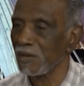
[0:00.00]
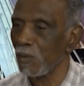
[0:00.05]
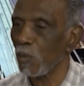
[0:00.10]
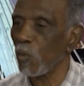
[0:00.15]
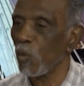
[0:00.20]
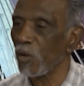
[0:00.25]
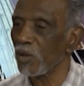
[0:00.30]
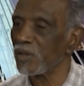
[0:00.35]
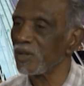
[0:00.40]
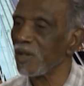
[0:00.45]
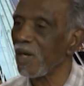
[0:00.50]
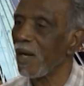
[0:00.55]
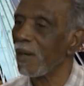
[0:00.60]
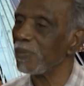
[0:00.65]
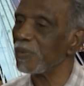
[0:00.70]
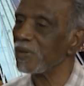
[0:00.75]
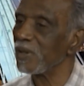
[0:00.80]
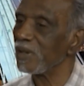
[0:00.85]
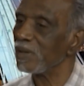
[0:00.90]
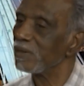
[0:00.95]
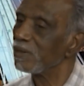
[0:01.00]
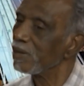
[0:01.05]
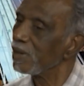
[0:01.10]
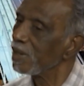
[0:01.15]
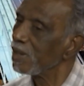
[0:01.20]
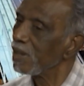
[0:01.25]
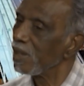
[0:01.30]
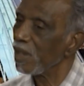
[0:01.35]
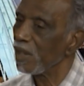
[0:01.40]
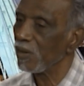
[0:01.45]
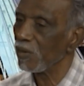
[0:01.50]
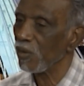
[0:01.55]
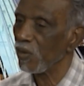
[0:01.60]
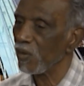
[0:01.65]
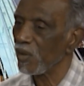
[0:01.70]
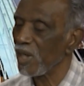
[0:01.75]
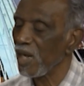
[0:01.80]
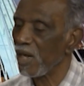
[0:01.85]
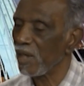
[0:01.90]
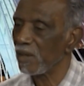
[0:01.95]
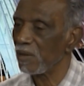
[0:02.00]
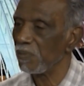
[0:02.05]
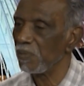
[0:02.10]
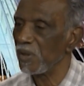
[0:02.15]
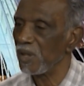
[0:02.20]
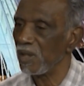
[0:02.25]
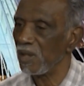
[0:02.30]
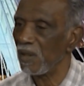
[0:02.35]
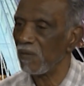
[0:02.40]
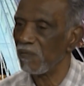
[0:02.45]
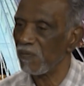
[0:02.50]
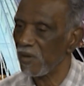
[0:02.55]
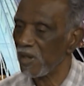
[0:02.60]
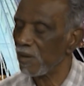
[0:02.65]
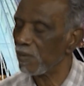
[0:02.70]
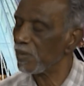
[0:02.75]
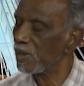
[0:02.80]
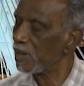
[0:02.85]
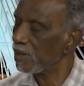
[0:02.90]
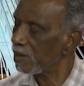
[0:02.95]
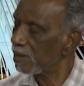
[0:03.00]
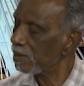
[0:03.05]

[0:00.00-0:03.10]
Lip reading: some workshops and learn how to be a family.